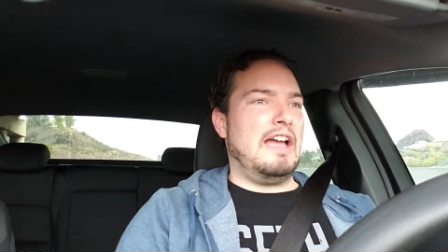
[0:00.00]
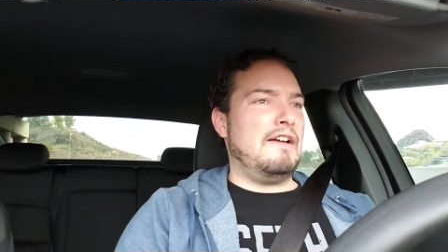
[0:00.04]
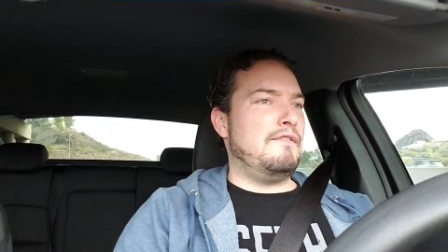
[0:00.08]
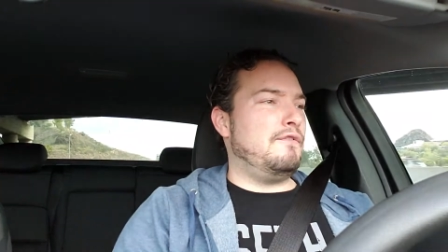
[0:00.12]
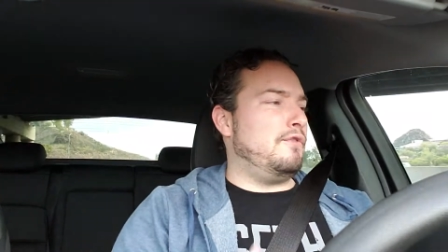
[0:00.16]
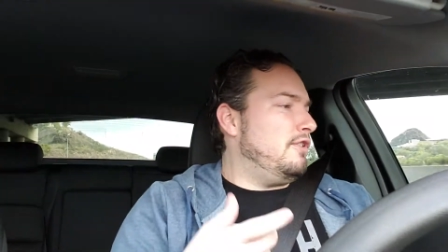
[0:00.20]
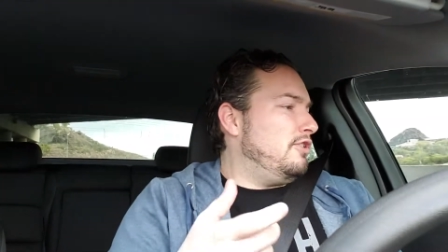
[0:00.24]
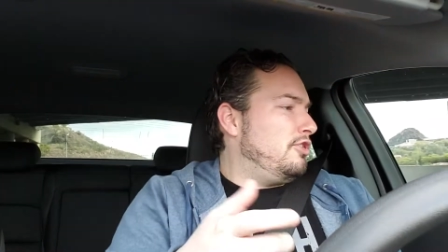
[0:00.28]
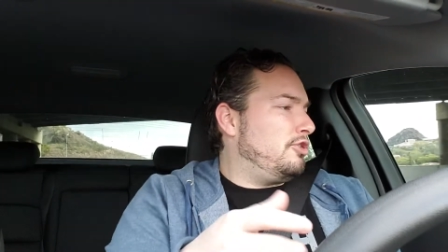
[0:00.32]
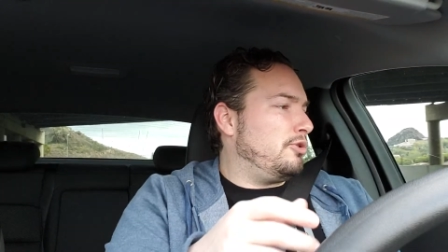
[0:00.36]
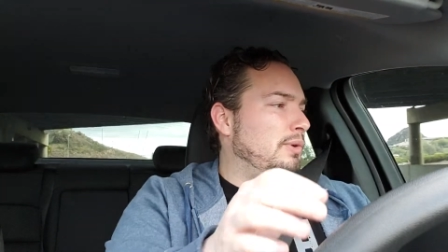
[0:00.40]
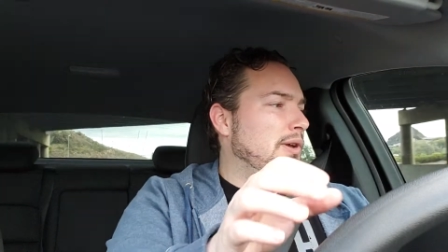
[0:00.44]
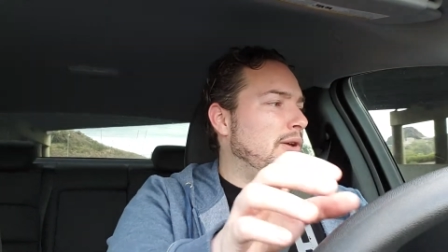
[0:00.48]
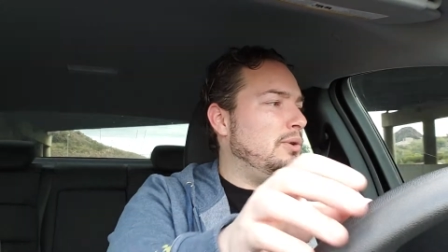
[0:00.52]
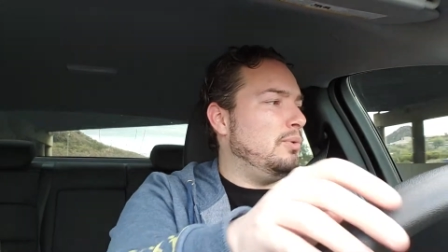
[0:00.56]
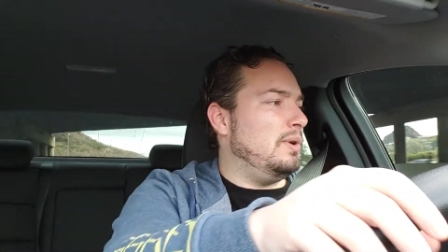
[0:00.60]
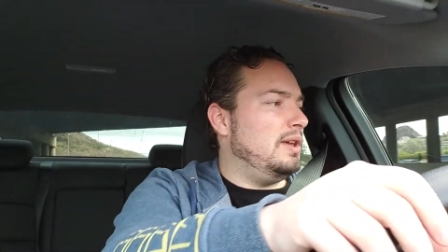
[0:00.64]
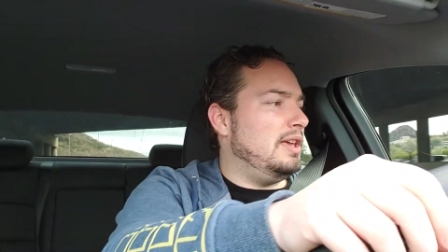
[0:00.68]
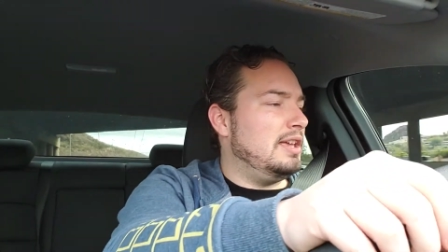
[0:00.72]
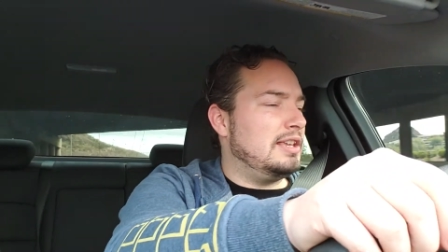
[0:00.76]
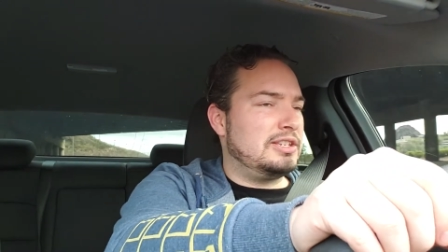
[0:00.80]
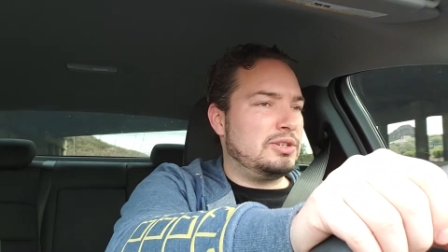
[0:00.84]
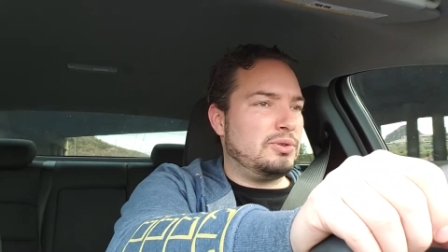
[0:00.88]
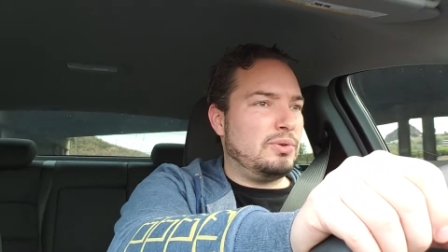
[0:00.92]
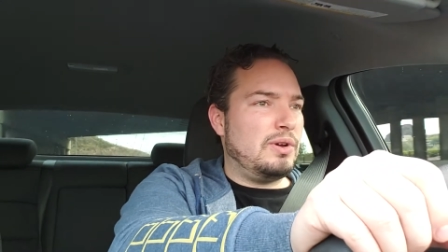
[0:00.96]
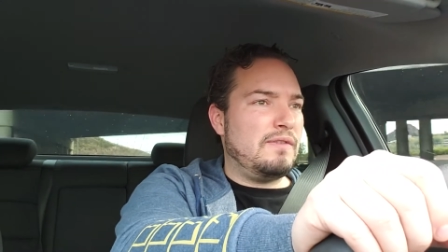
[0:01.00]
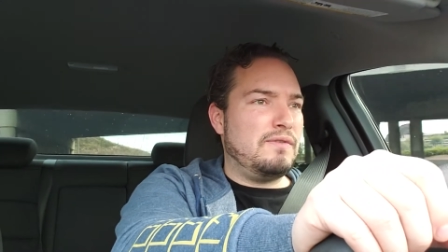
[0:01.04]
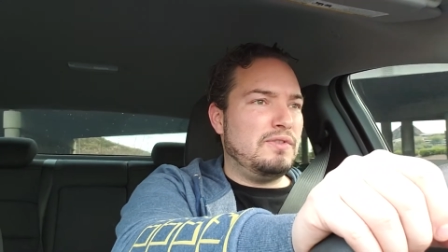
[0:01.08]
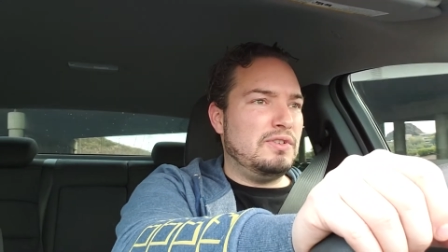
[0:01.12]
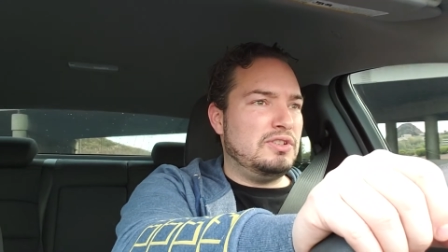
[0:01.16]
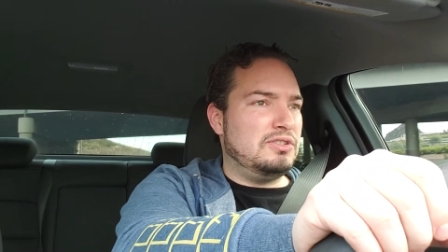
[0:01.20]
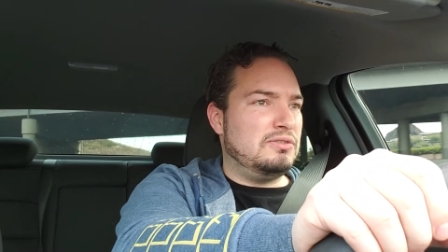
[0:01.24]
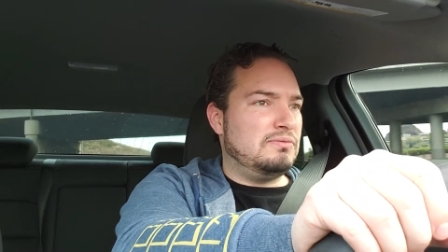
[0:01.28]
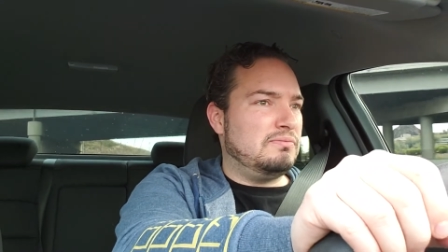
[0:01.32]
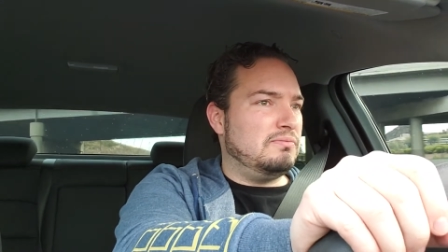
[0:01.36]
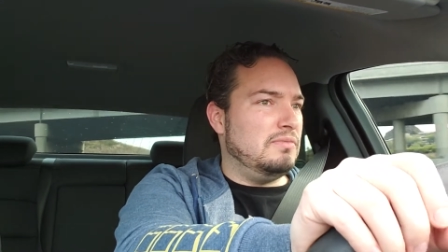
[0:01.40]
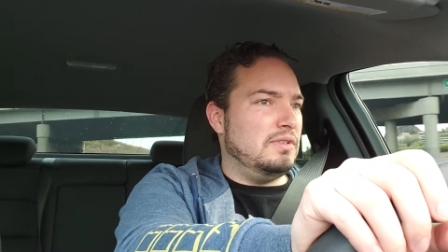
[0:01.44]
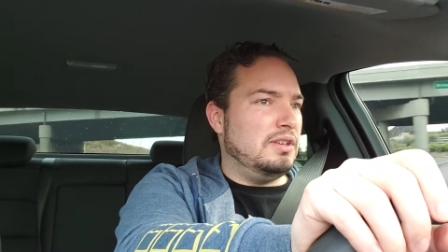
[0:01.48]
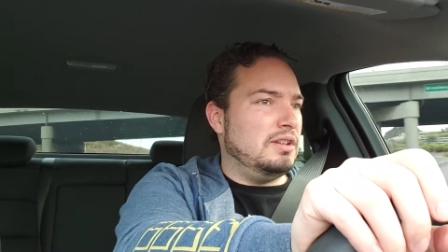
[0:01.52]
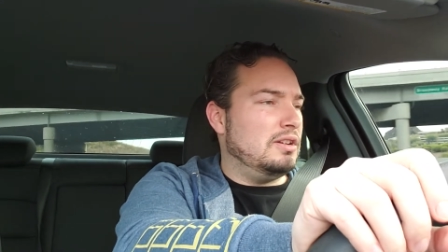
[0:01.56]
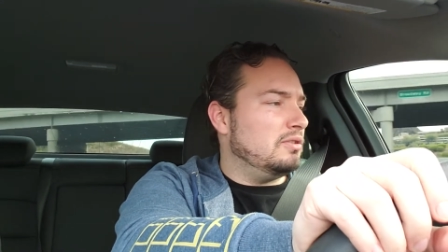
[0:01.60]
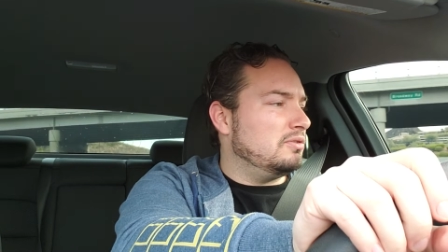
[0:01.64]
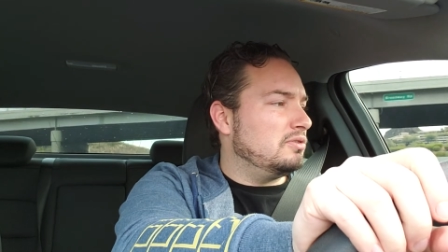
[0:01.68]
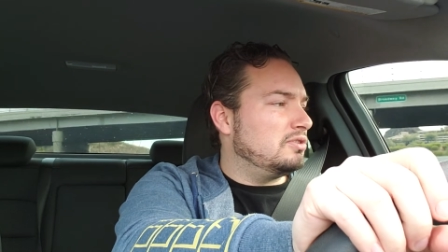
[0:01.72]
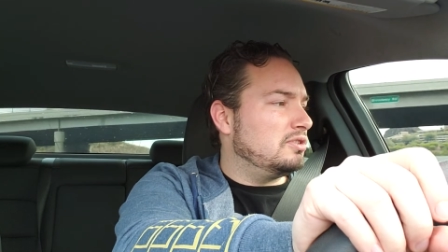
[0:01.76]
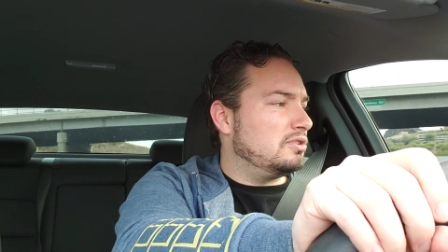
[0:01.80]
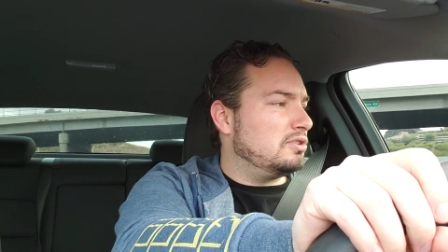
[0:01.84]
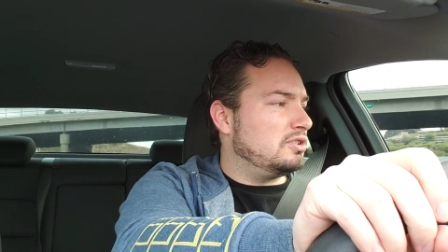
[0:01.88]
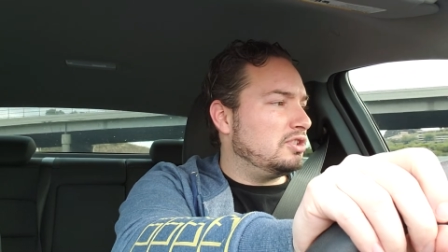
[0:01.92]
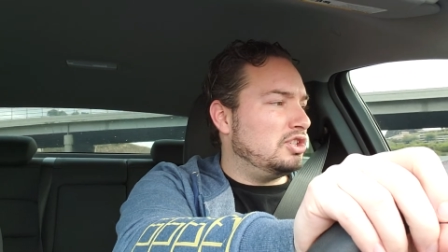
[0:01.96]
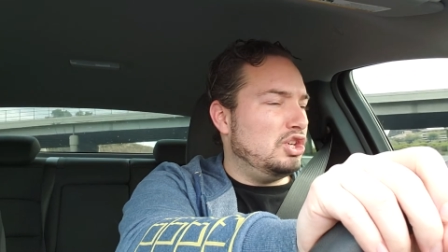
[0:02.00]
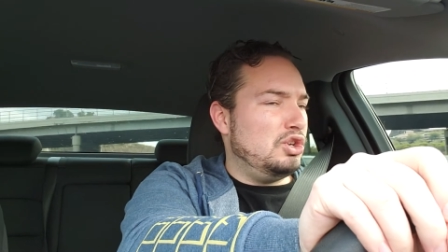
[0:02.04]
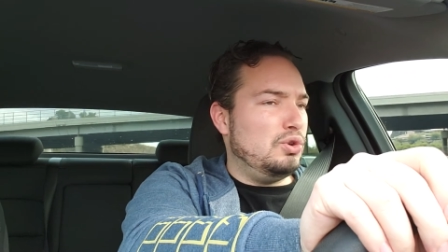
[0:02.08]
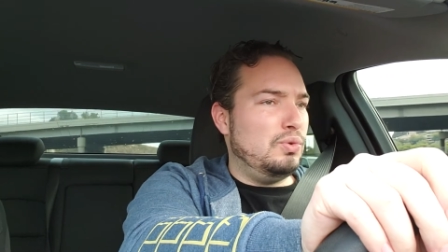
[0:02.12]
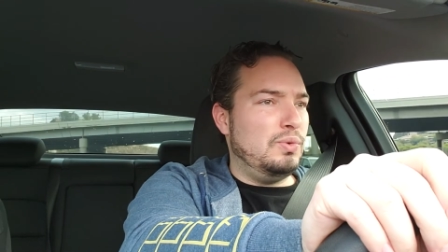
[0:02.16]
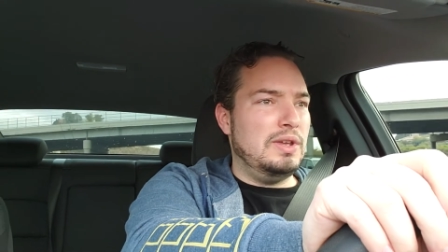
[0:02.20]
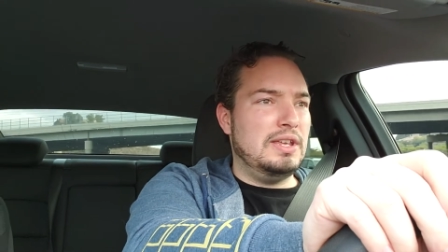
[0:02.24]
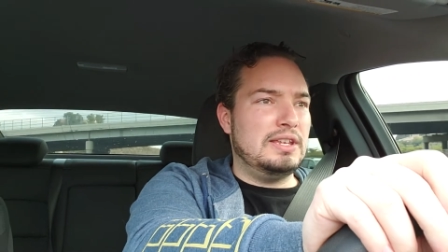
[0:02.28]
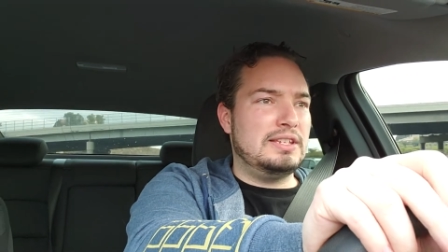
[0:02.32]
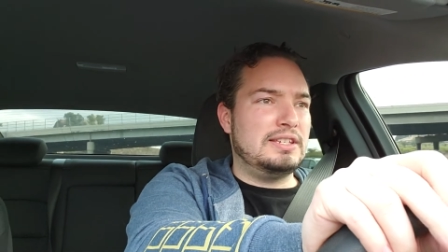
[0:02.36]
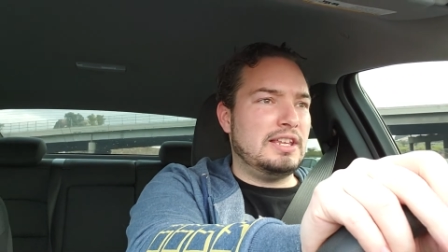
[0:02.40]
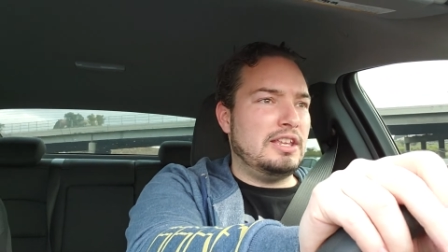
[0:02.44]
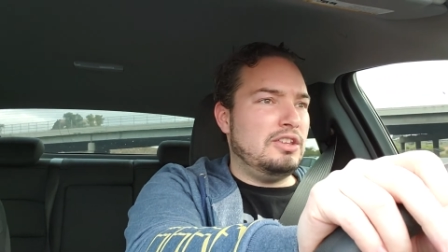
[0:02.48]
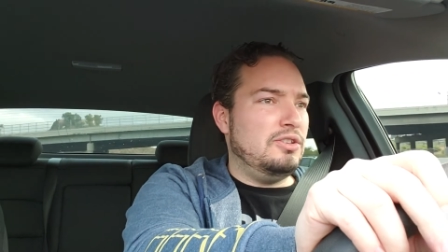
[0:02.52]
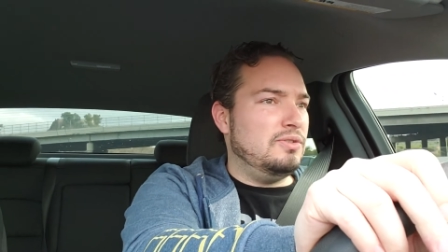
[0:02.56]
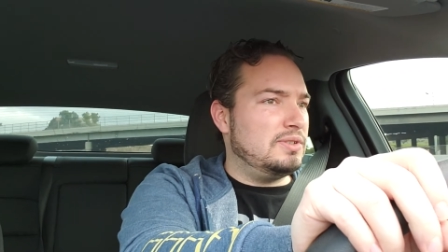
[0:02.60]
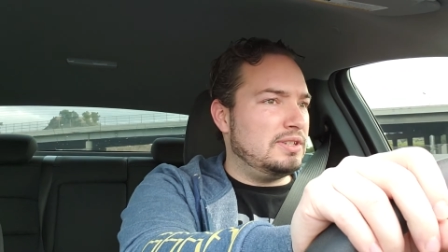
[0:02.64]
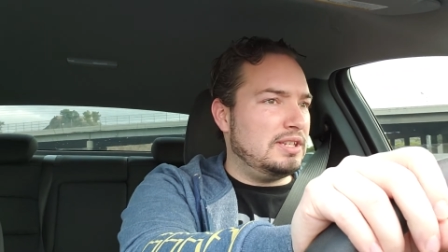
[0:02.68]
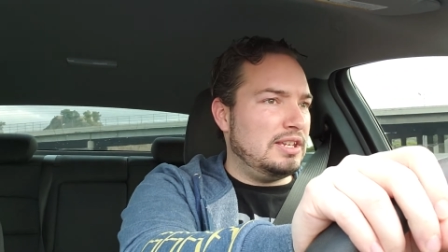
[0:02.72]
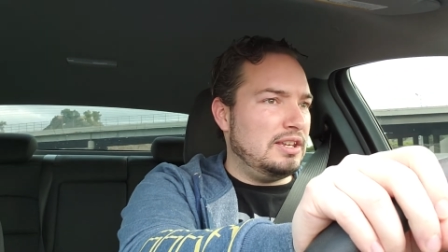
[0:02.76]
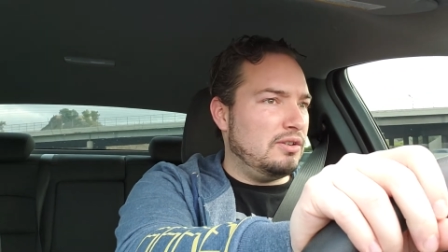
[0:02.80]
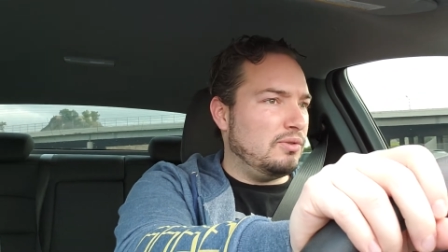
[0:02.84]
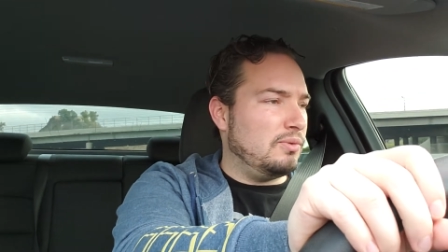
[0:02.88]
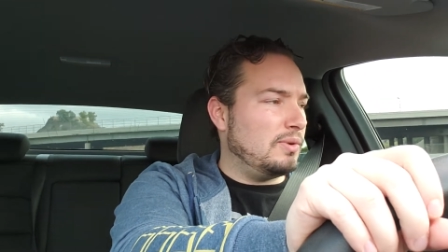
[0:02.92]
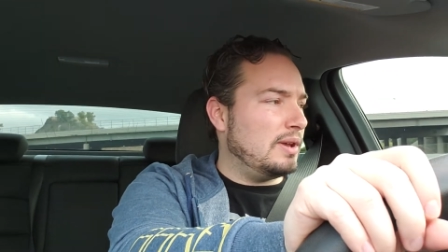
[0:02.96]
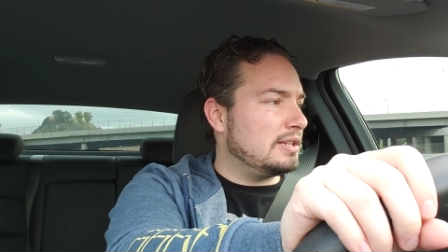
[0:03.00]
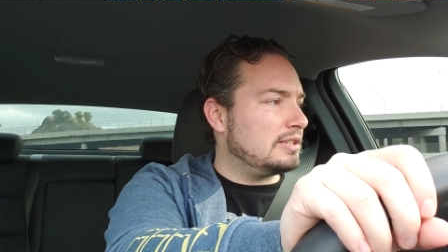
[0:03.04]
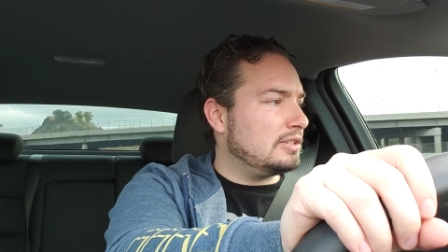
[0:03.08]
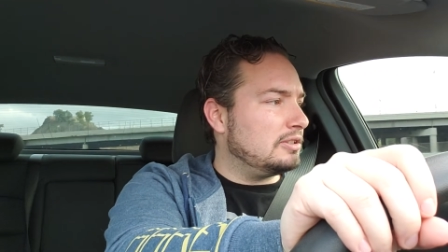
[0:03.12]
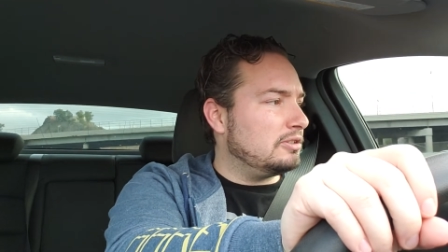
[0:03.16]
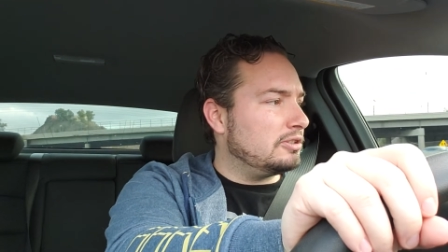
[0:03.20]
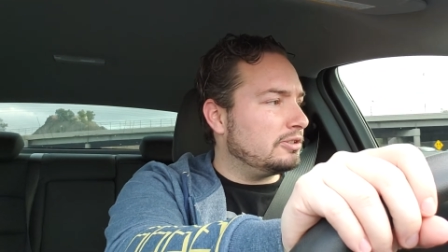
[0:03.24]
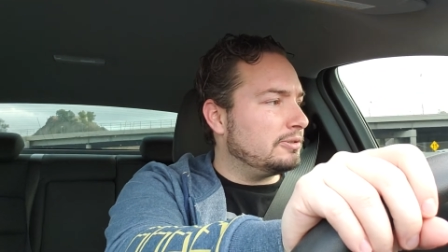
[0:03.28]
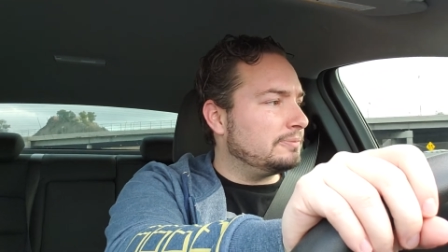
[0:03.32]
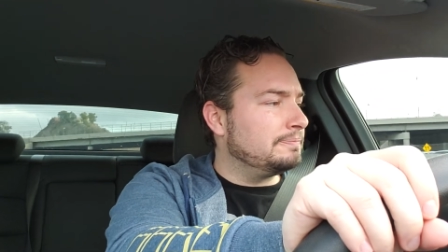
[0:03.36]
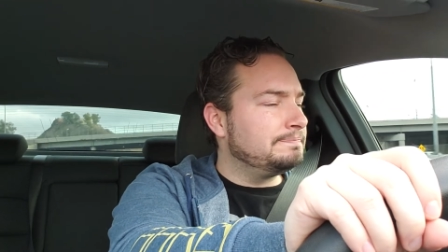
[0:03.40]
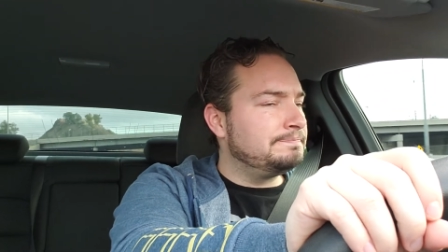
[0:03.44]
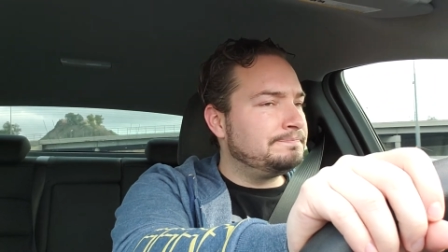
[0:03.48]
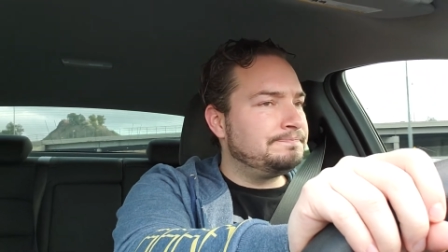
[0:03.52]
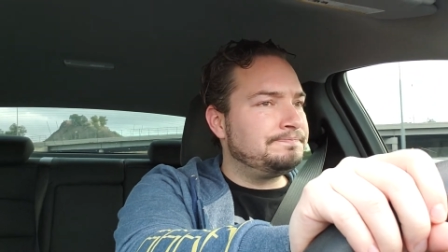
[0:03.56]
every 3 weeks or every 2 weeks that you see a wrestler,